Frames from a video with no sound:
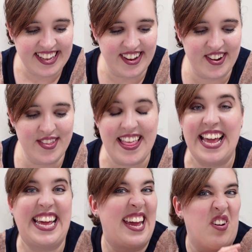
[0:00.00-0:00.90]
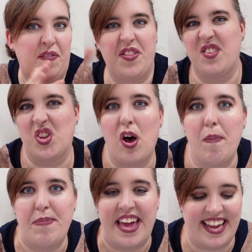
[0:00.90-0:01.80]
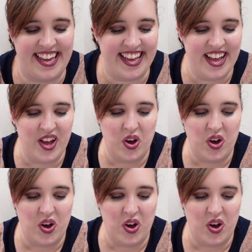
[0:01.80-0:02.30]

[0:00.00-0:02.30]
You know, they get off the topic